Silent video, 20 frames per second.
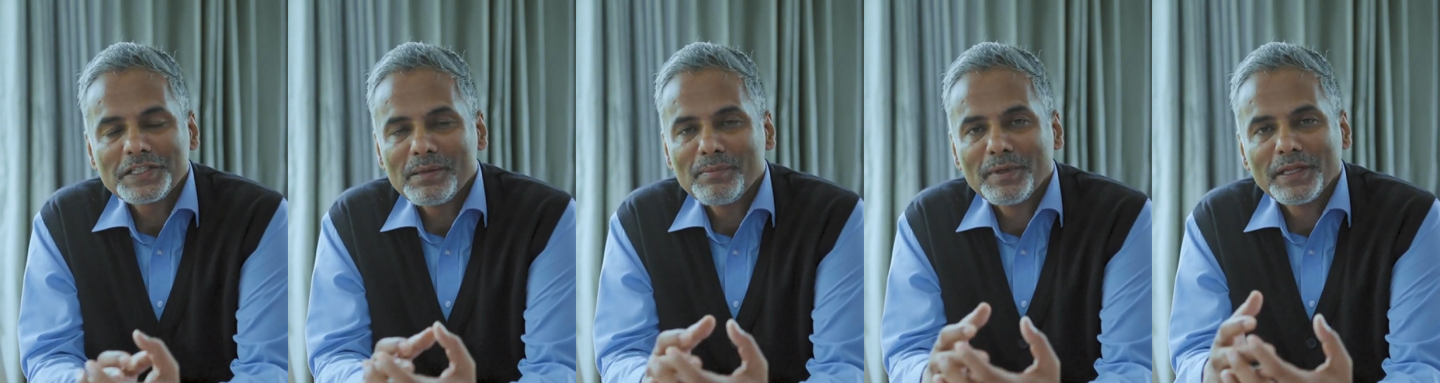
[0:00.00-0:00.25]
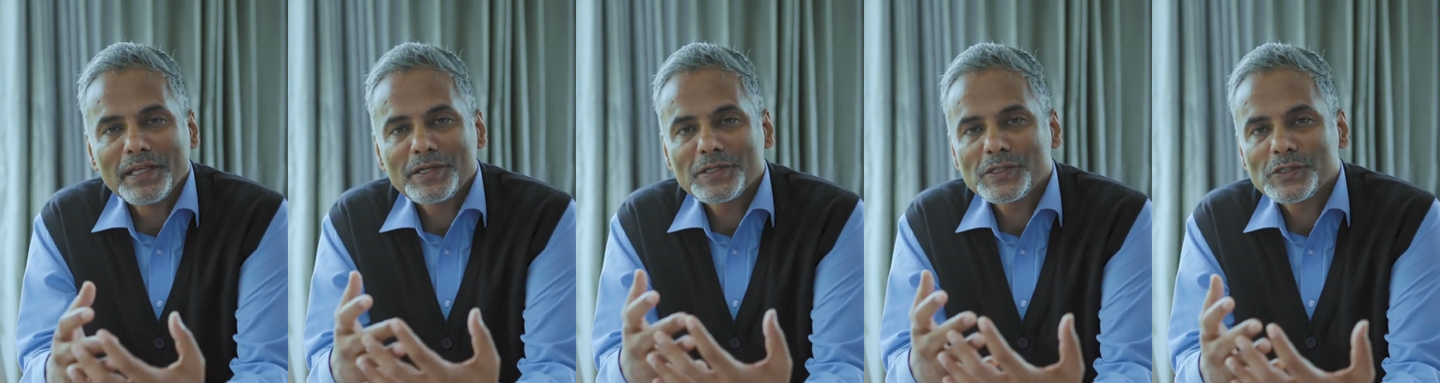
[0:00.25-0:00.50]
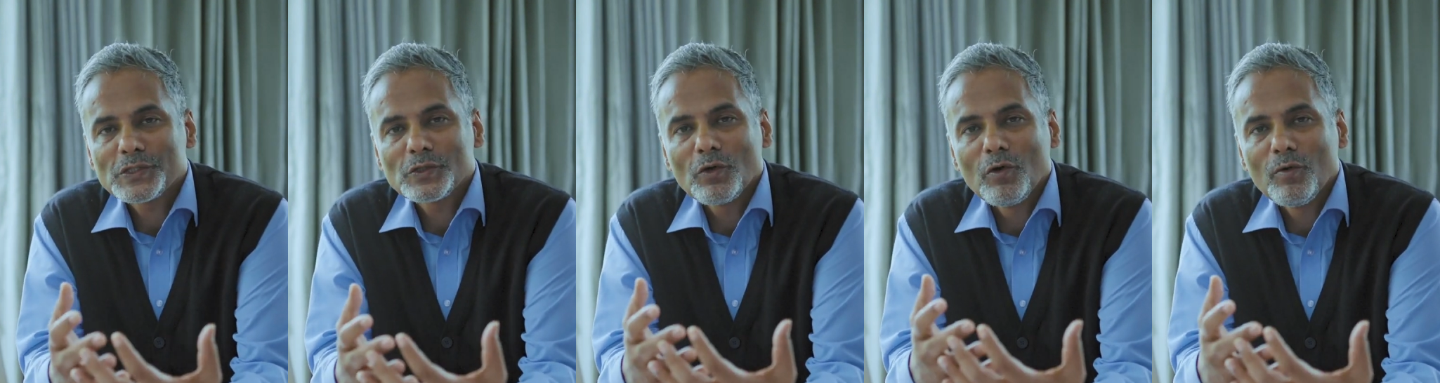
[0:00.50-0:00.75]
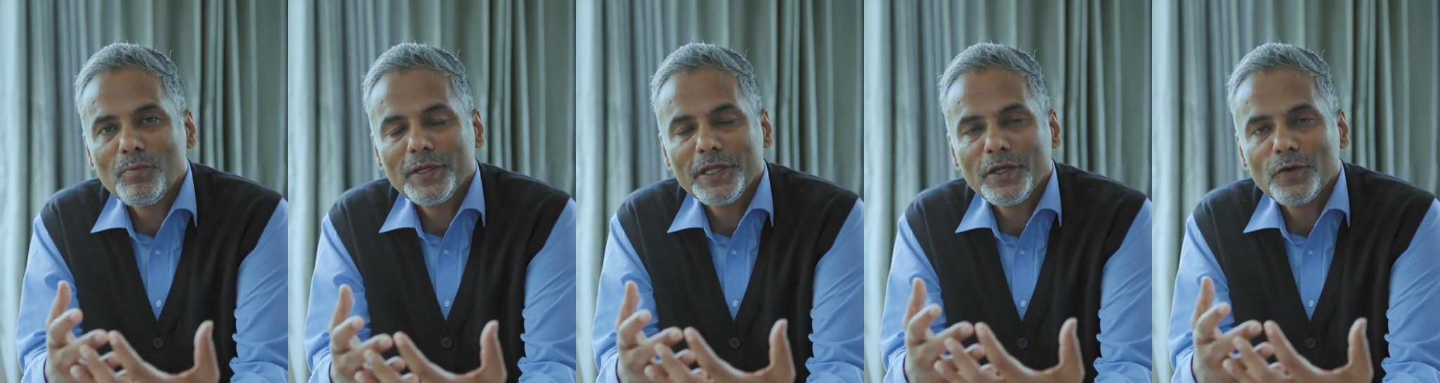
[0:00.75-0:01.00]
there are
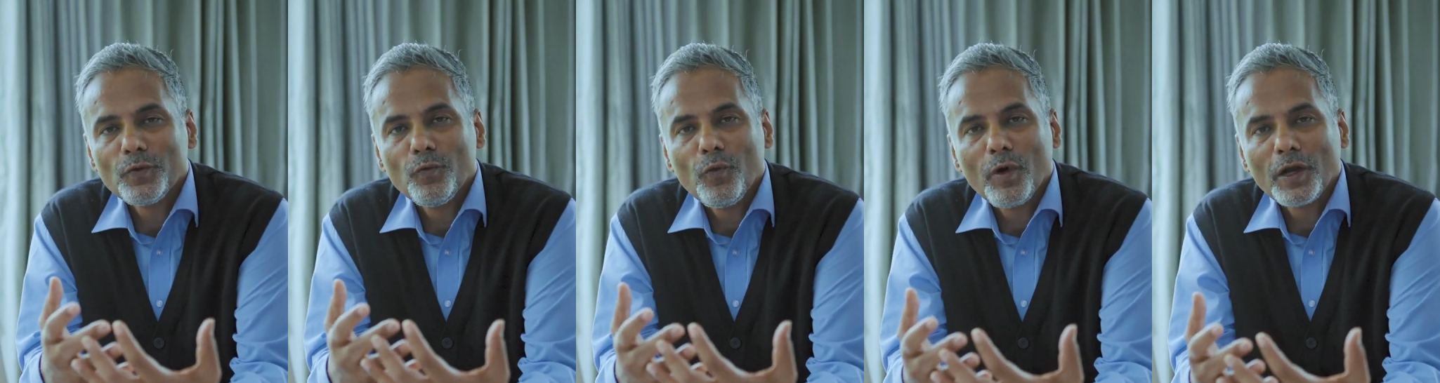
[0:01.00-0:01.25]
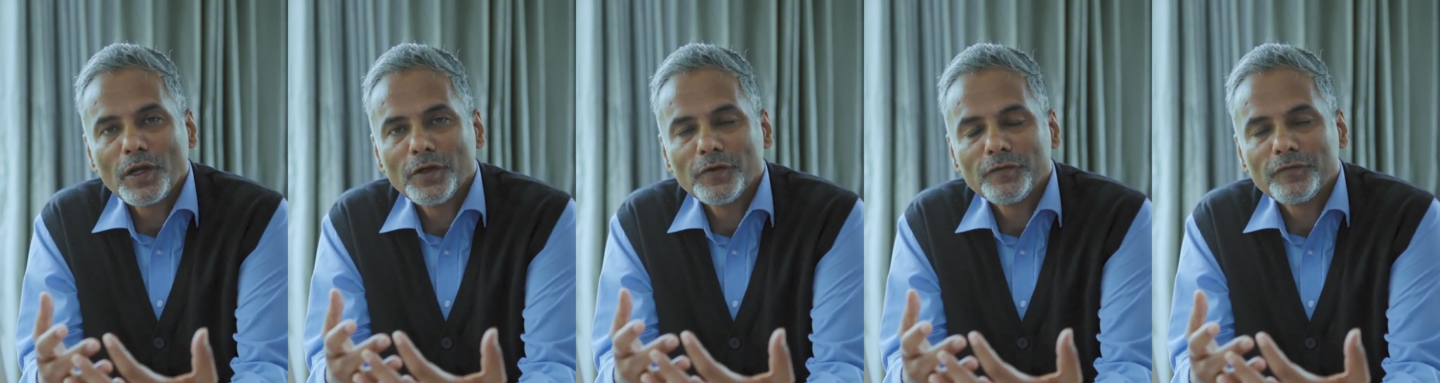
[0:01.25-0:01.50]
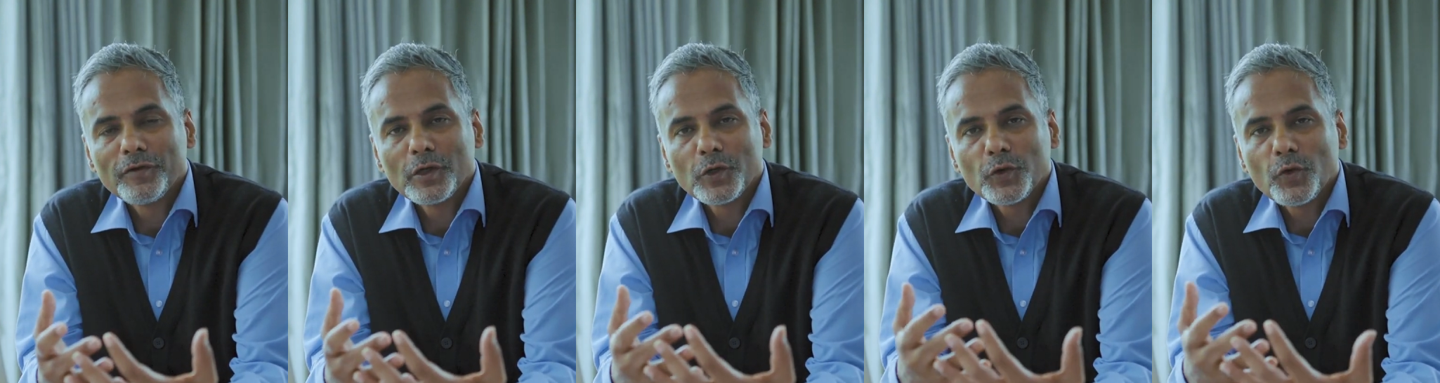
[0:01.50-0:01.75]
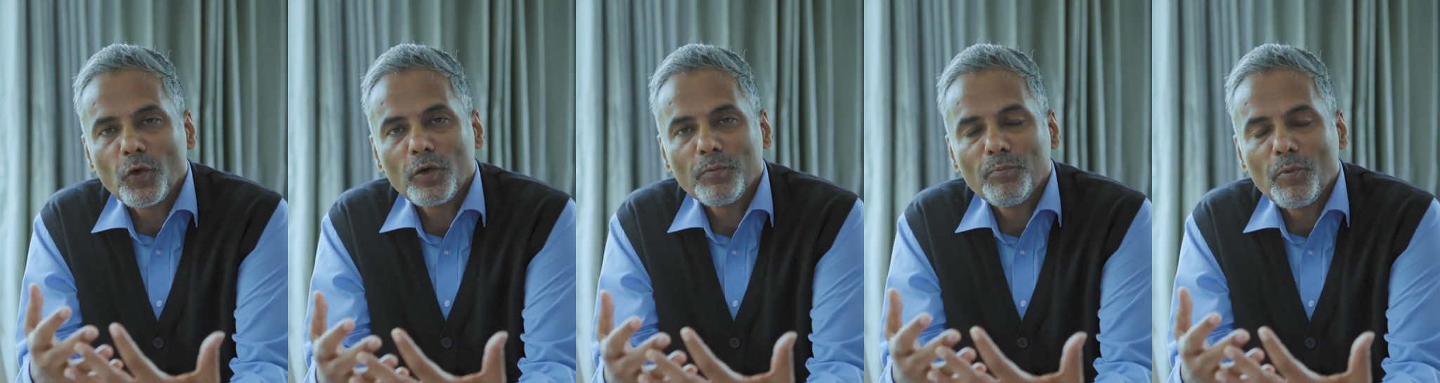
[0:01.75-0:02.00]
so many wonderful
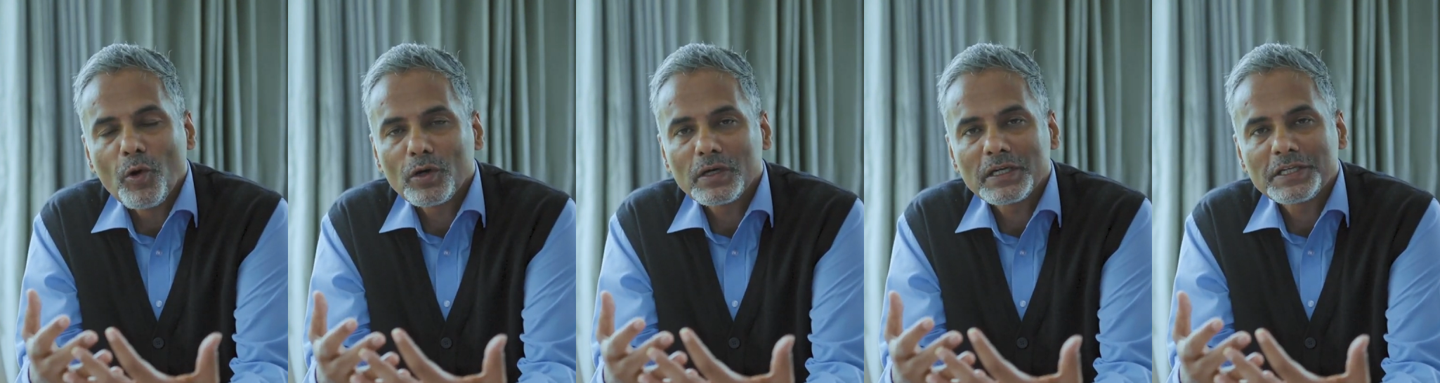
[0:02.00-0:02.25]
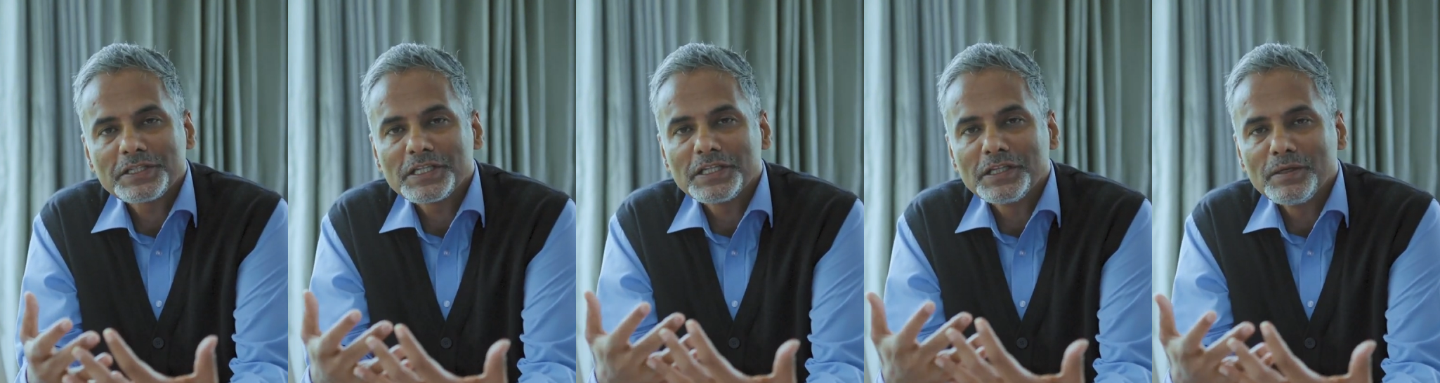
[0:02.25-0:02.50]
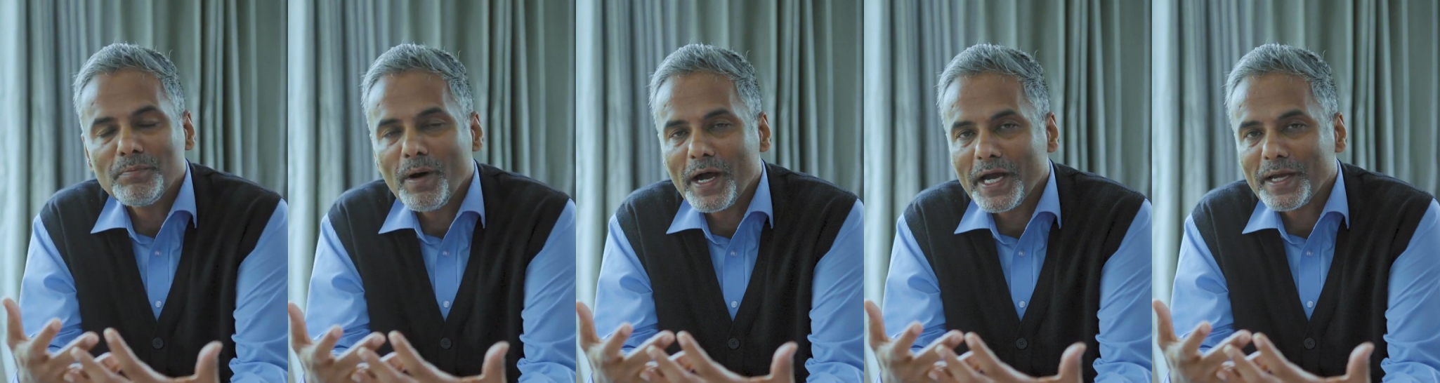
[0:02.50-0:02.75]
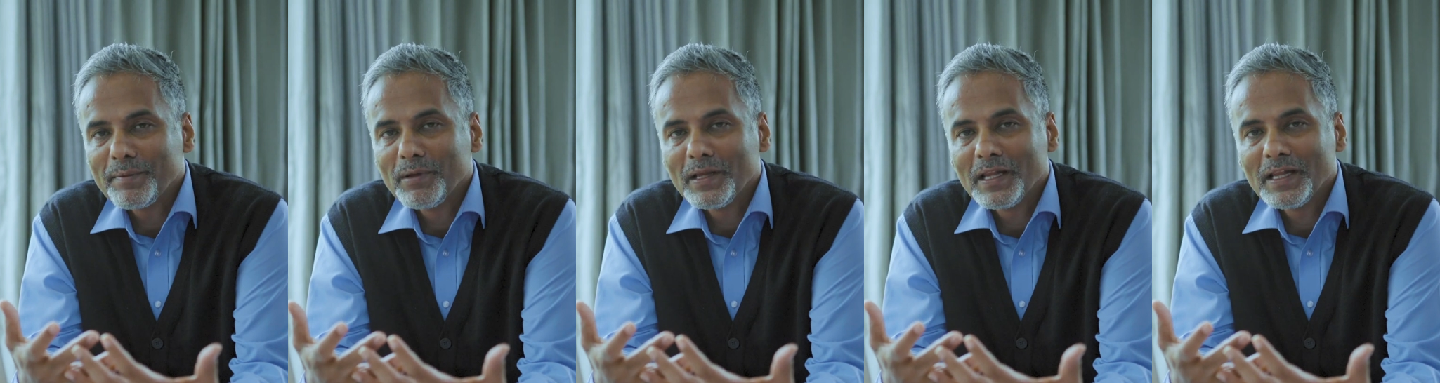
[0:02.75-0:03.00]
role models in the
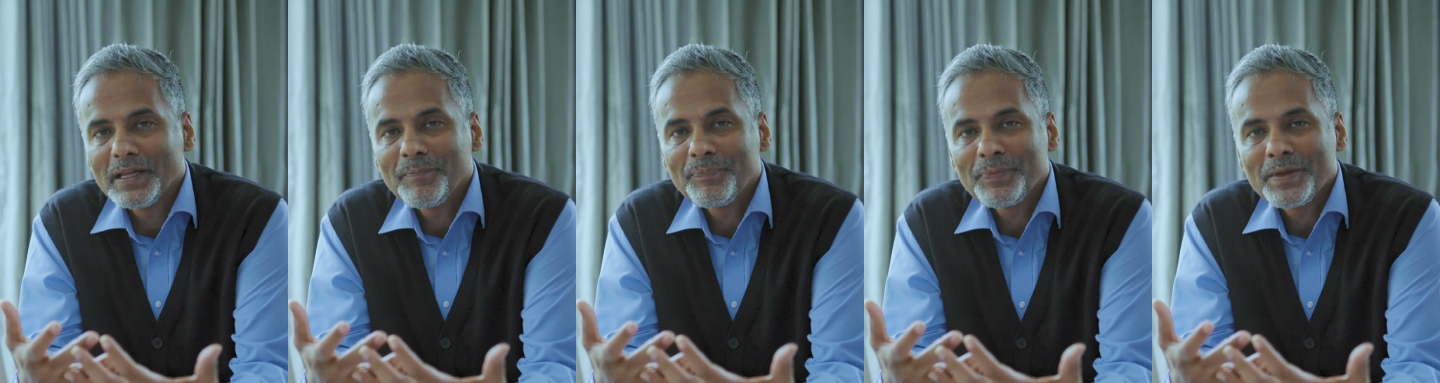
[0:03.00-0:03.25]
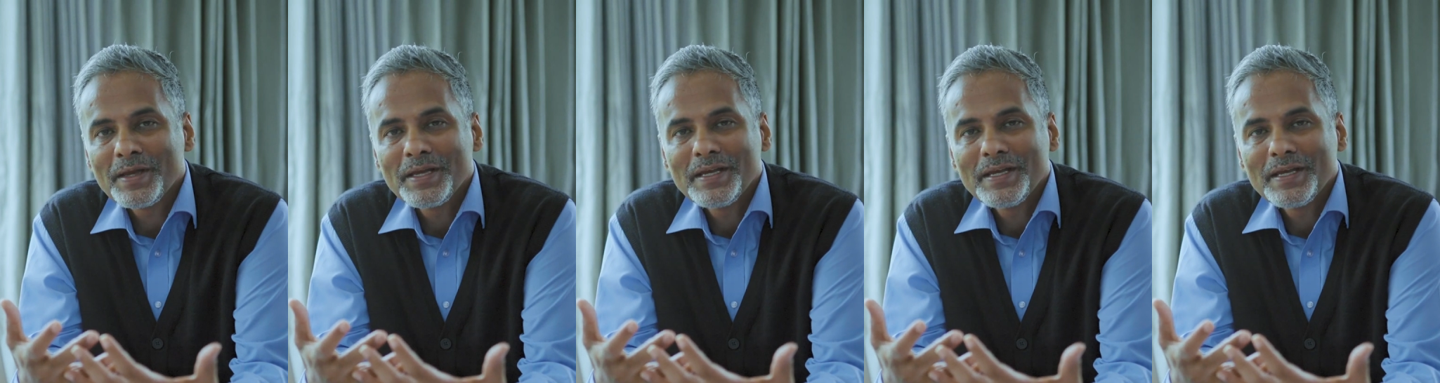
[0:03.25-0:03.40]
Bible,